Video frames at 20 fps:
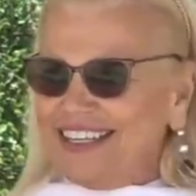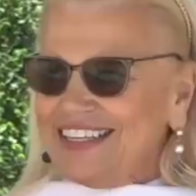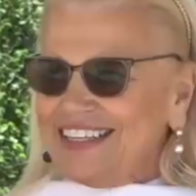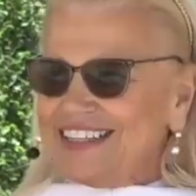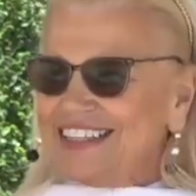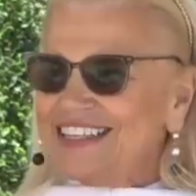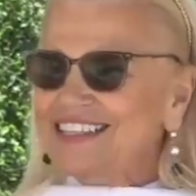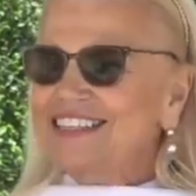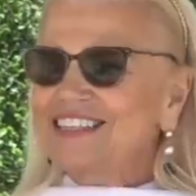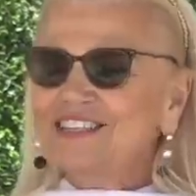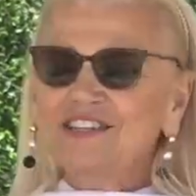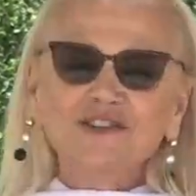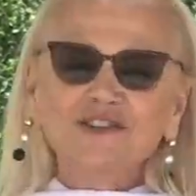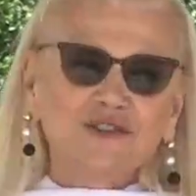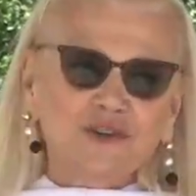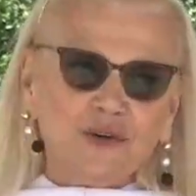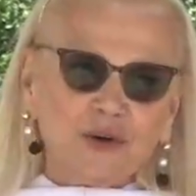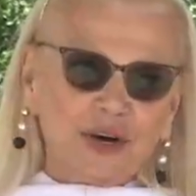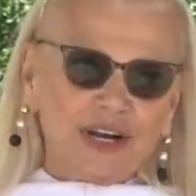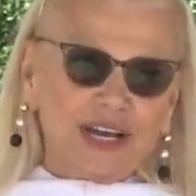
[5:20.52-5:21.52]
This is a
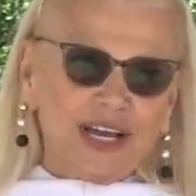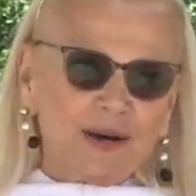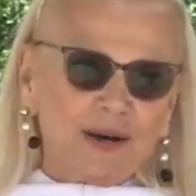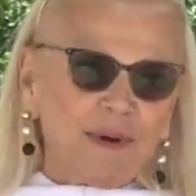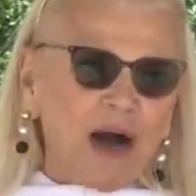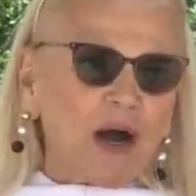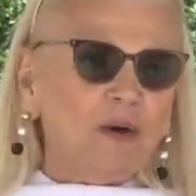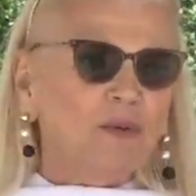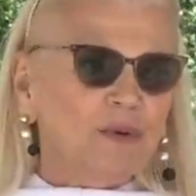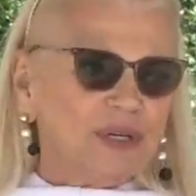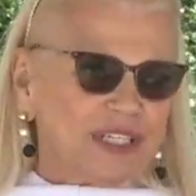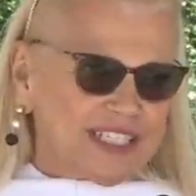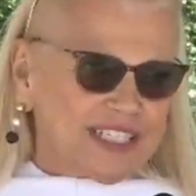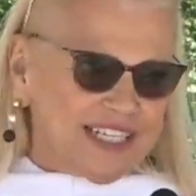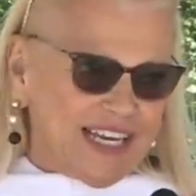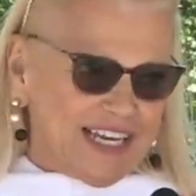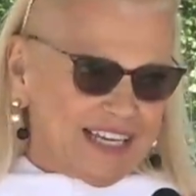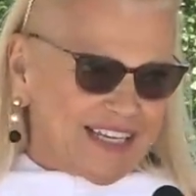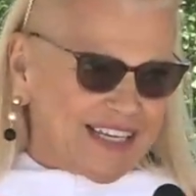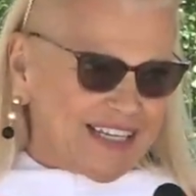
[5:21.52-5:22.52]
story about
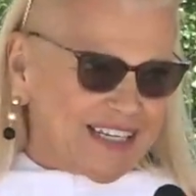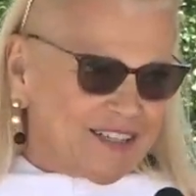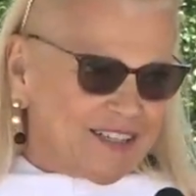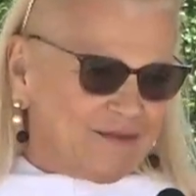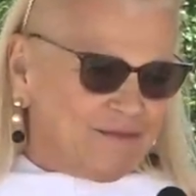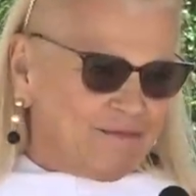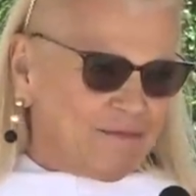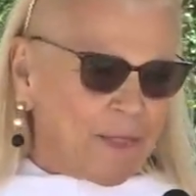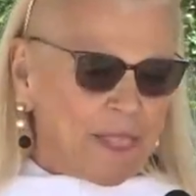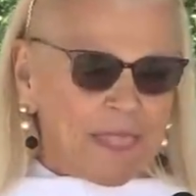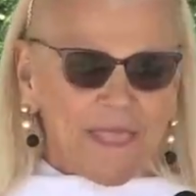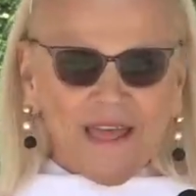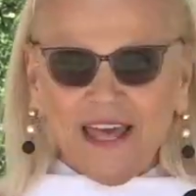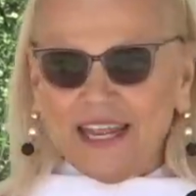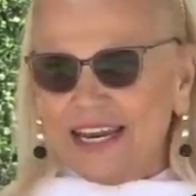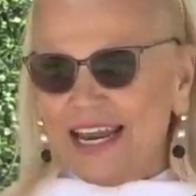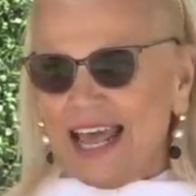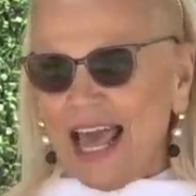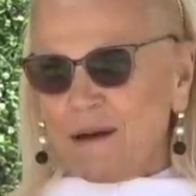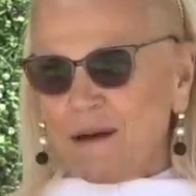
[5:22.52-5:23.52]
risk-taking. And
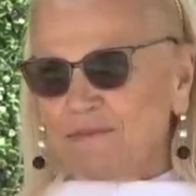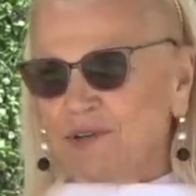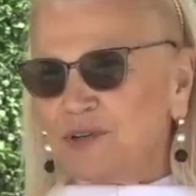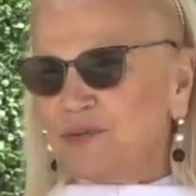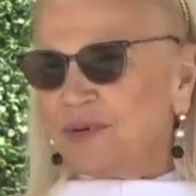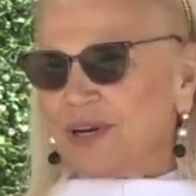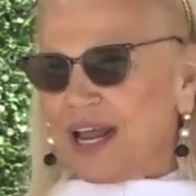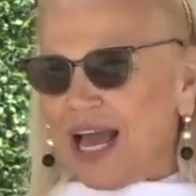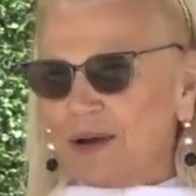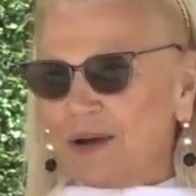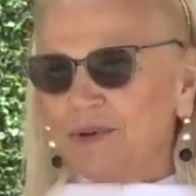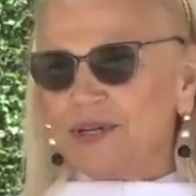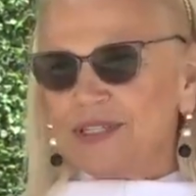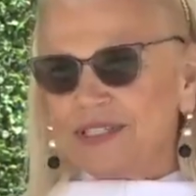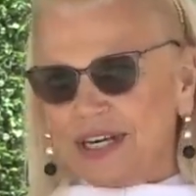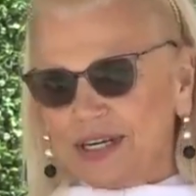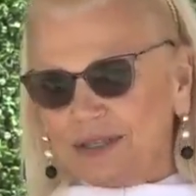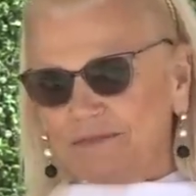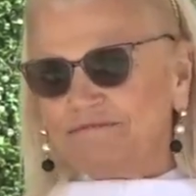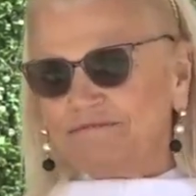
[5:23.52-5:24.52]
it happened when I was
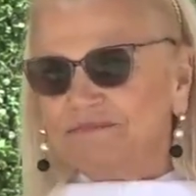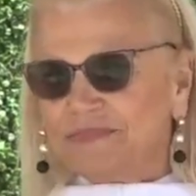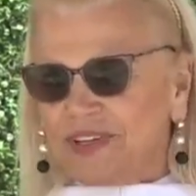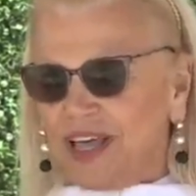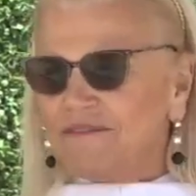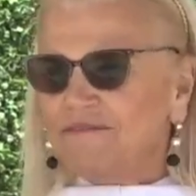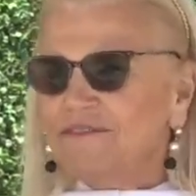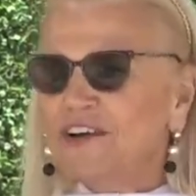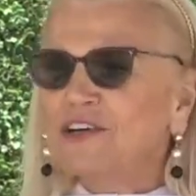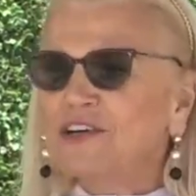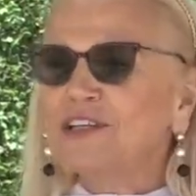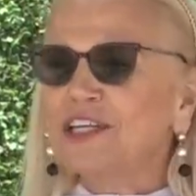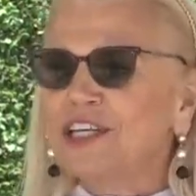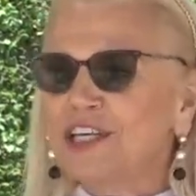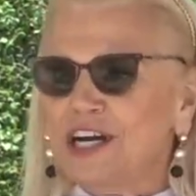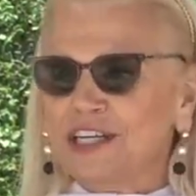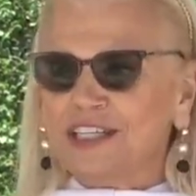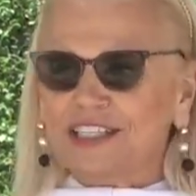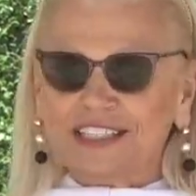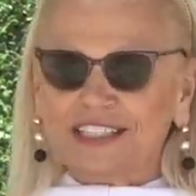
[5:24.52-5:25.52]
a fairly
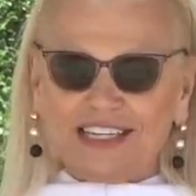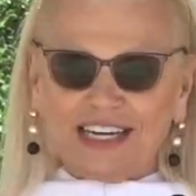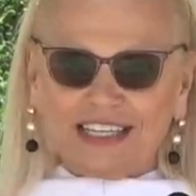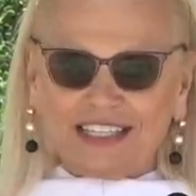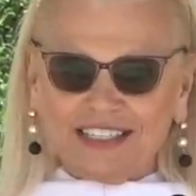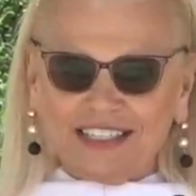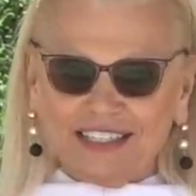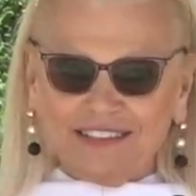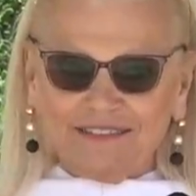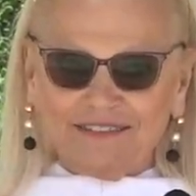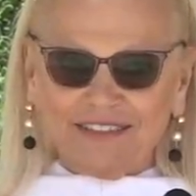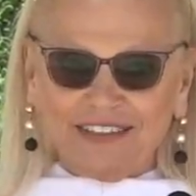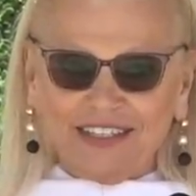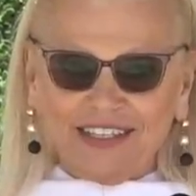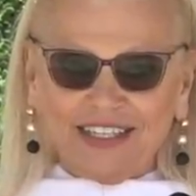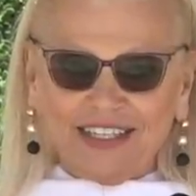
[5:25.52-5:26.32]
young executive.